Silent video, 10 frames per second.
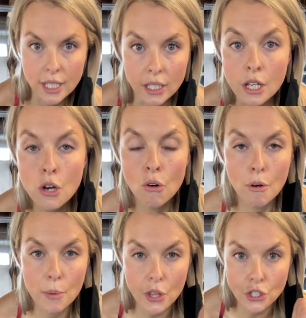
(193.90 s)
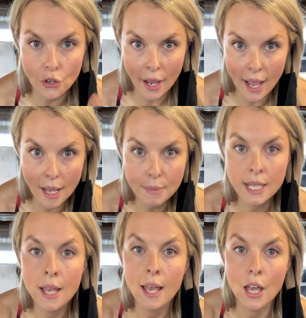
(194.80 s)
tilt. Remember that your abs
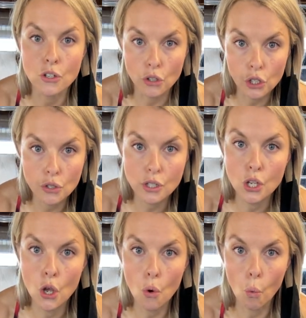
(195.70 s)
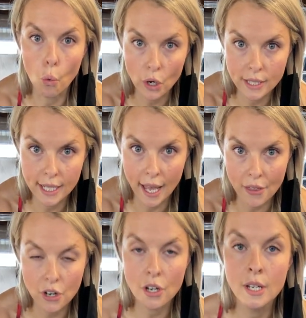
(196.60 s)
and your glutes work
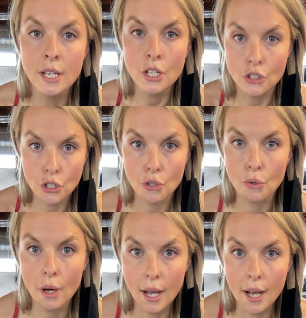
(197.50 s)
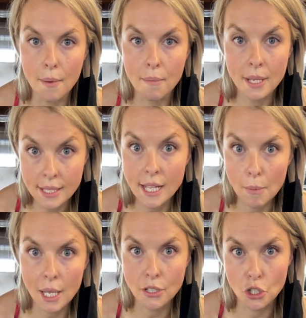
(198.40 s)
together to
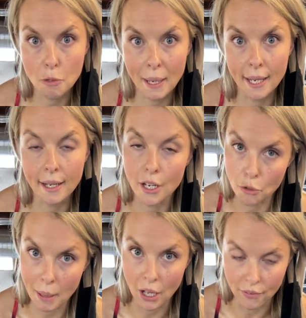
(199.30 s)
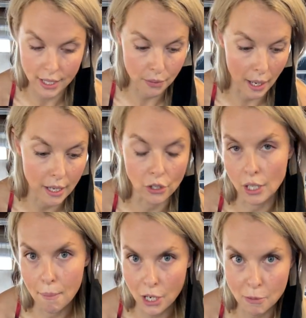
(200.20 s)
stabilize your spine and your pelvis, right? Your
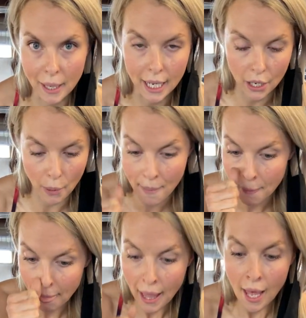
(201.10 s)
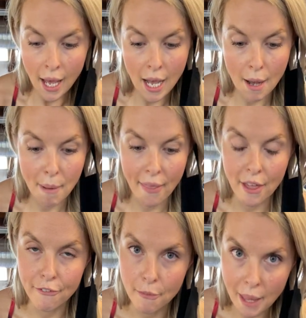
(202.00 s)
lumbar spine anyway. And
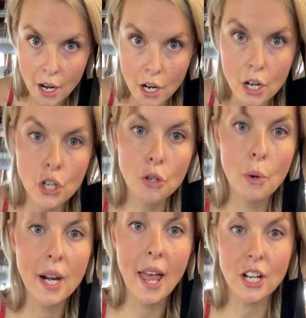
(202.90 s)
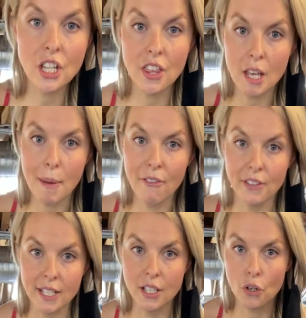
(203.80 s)
then from there, you want to actually think about
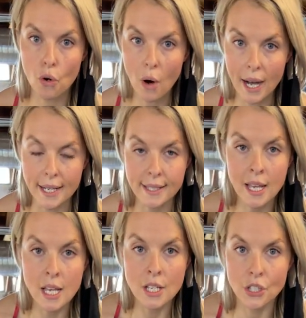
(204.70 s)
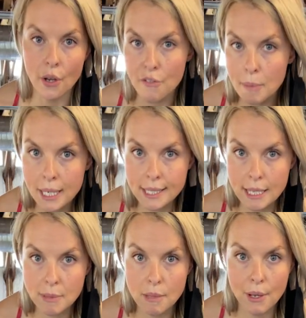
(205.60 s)
flexing your quads. So everybody
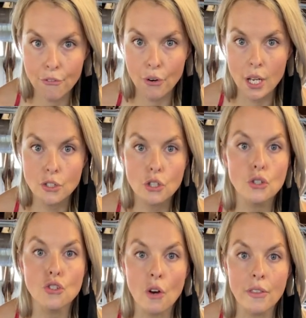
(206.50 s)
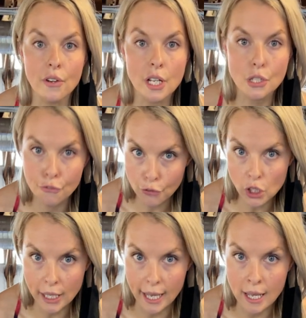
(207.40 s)
seems to be afraid to straighten their knees
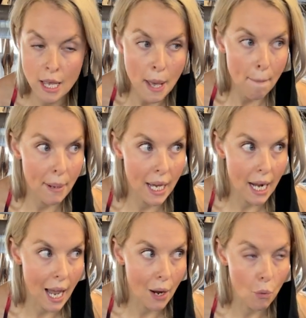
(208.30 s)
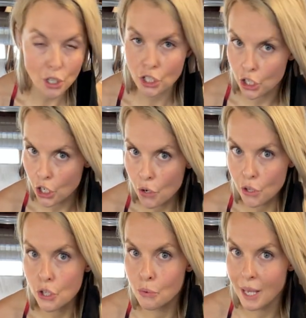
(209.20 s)
fully, but I want you to know
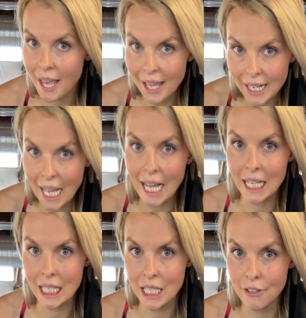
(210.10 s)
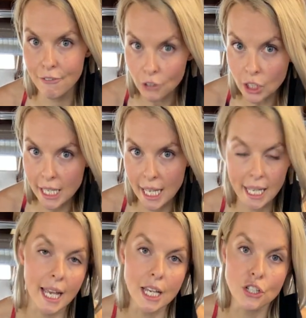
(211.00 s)
that you cannot fully
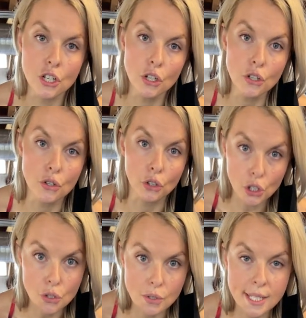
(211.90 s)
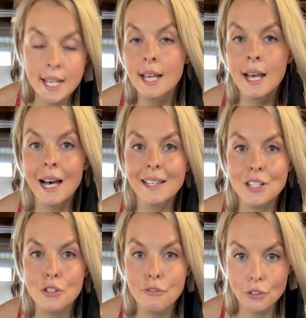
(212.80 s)
engage your glutes
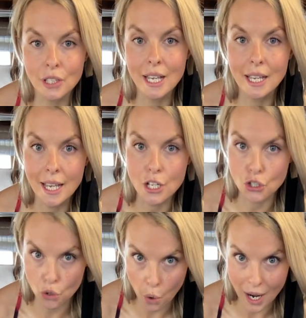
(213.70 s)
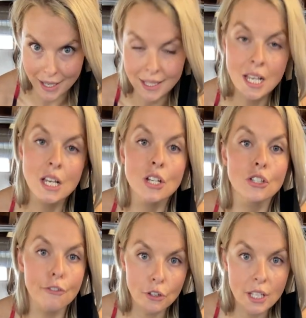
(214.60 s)
unless you fully engage your quads.
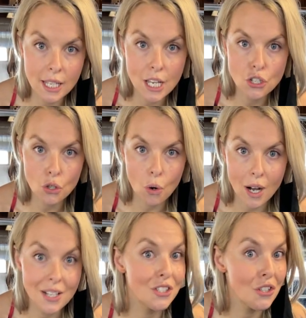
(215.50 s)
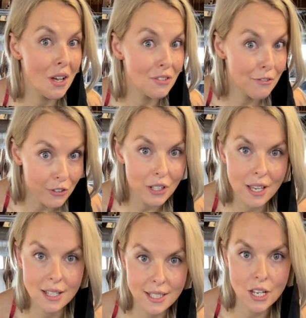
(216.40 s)
To fully engage your quads, you have to
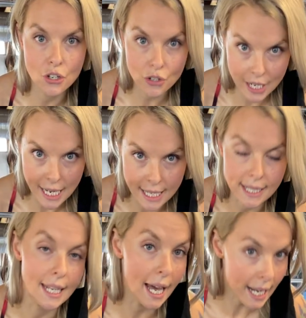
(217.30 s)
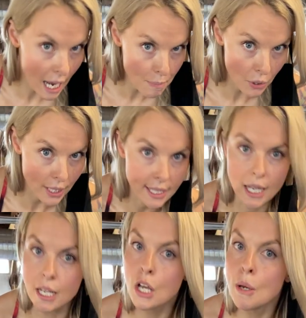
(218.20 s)
fully extend your knees, not
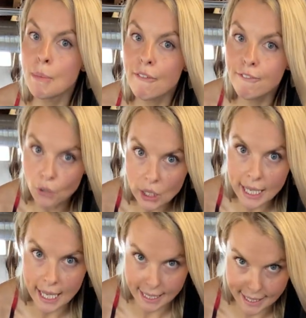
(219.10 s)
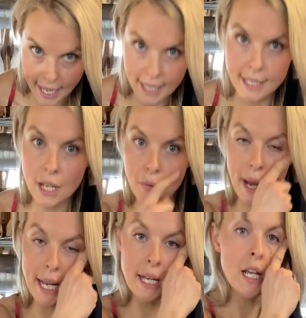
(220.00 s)
hyperextend, but fully extend,
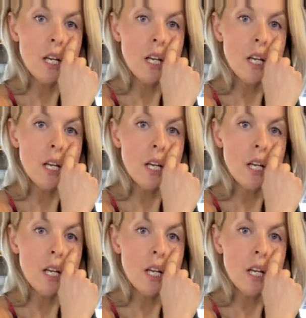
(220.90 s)
right?